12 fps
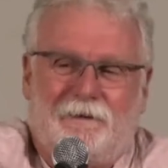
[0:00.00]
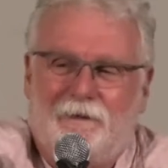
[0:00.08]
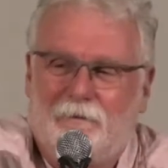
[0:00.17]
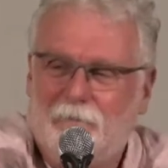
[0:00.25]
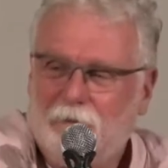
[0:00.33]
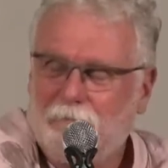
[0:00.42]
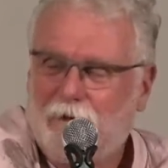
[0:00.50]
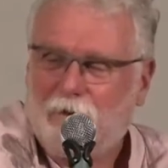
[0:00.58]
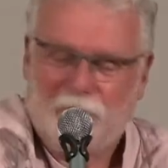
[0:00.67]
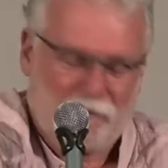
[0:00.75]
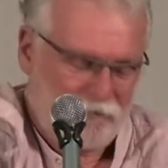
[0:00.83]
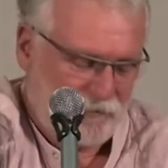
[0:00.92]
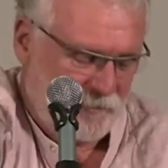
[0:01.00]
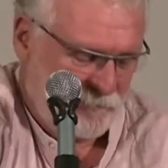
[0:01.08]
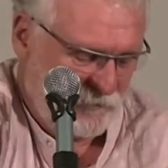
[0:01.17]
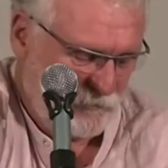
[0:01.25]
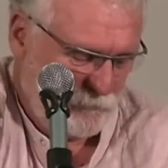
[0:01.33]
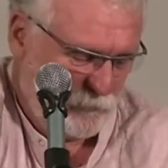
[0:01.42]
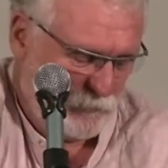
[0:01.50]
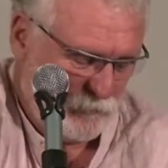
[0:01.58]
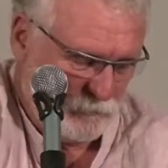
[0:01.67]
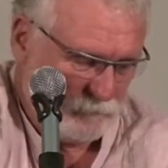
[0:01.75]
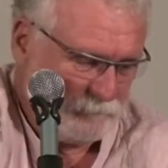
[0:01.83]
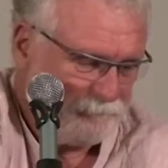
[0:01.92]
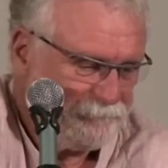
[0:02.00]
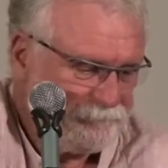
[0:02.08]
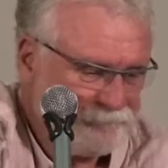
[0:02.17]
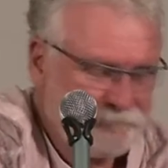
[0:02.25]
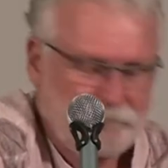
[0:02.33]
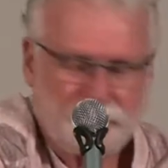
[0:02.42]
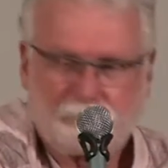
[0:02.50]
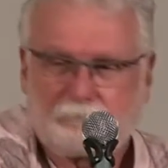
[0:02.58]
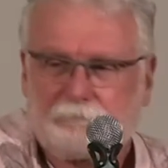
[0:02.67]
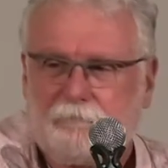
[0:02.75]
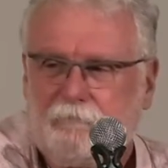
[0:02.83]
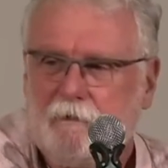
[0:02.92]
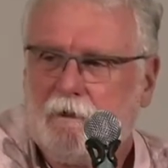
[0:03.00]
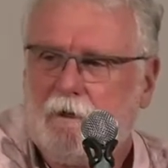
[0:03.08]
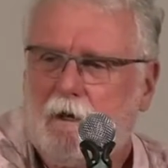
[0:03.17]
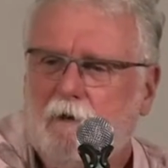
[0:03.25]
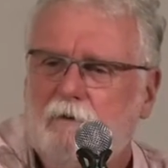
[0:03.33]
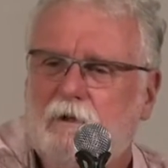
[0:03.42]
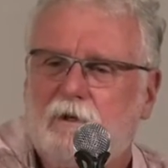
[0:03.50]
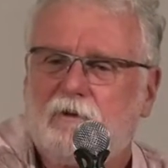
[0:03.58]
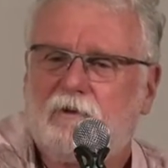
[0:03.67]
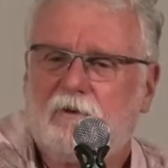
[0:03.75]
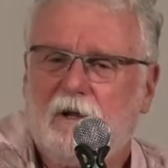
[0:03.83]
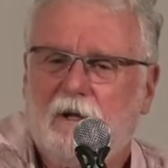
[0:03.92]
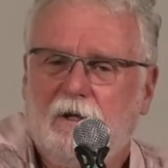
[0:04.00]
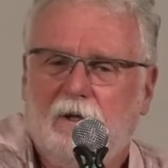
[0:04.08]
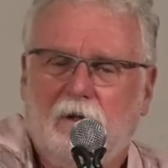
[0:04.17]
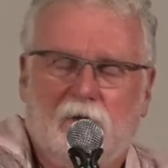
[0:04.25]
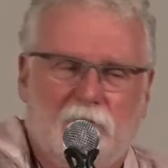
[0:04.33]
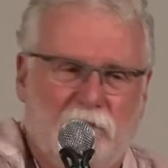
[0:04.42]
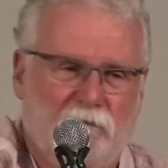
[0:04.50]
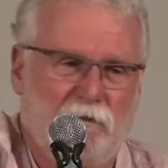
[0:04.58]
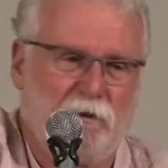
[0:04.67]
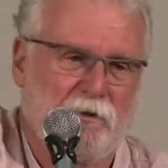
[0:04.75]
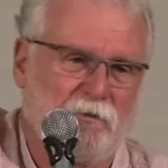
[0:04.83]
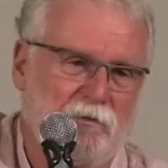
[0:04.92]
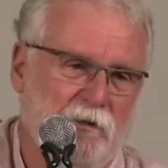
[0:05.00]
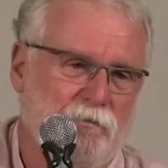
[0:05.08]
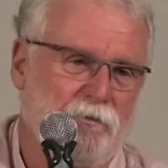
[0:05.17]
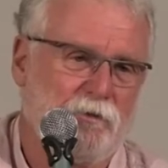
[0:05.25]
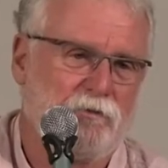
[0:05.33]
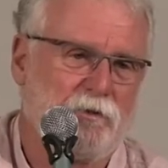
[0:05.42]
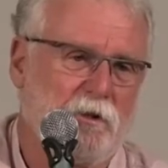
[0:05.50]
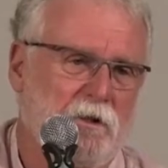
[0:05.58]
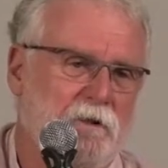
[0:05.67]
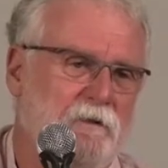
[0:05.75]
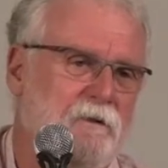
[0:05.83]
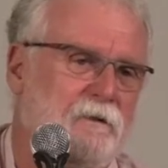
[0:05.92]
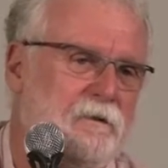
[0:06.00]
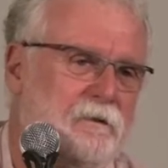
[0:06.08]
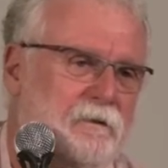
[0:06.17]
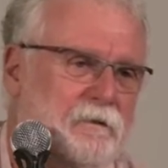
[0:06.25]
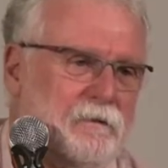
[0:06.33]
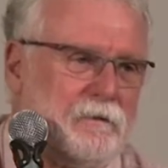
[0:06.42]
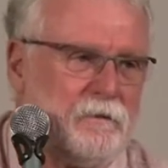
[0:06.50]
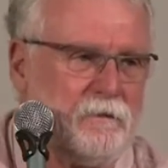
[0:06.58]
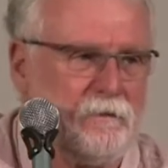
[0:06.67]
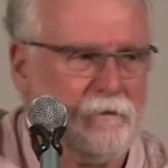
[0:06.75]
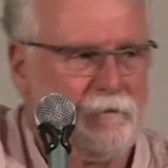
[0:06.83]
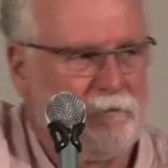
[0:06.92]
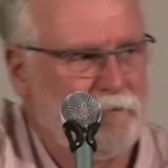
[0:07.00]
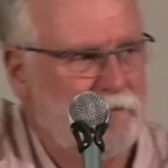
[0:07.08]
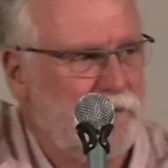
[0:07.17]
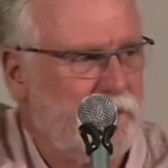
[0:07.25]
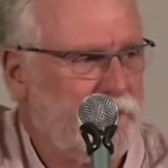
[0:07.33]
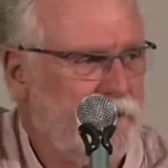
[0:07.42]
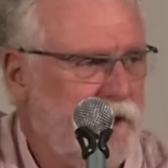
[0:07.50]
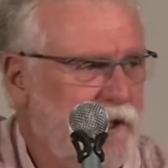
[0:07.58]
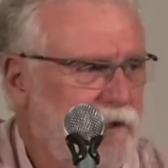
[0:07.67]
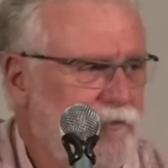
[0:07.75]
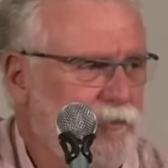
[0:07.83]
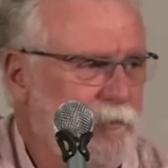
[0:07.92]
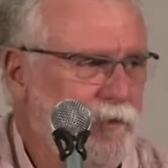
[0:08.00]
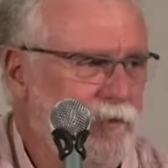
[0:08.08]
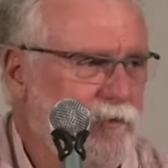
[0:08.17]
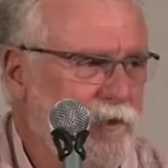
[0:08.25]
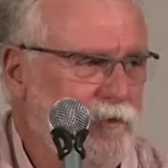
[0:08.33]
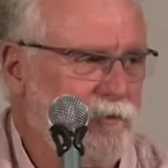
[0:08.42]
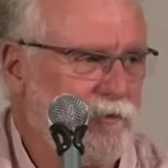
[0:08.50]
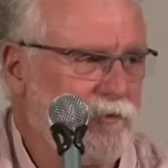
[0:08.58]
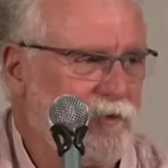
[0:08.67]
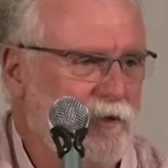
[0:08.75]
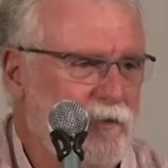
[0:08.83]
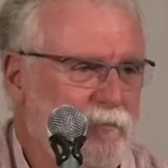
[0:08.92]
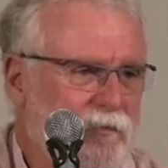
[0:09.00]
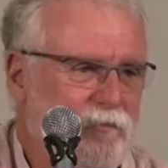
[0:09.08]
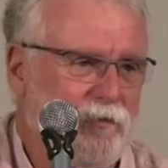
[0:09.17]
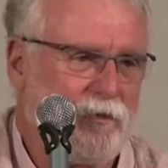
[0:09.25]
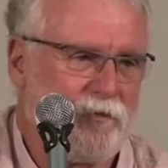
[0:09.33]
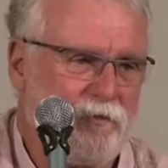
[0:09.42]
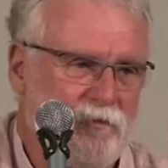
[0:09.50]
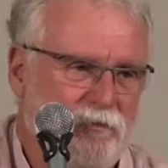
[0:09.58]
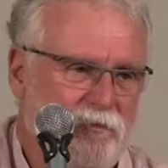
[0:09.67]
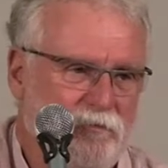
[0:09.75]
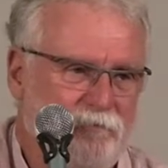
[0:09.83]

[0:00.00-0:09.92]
When my oldest son was born, I had an understanding of a father's love for a child. Our dads are meant to teach us how to be fathers.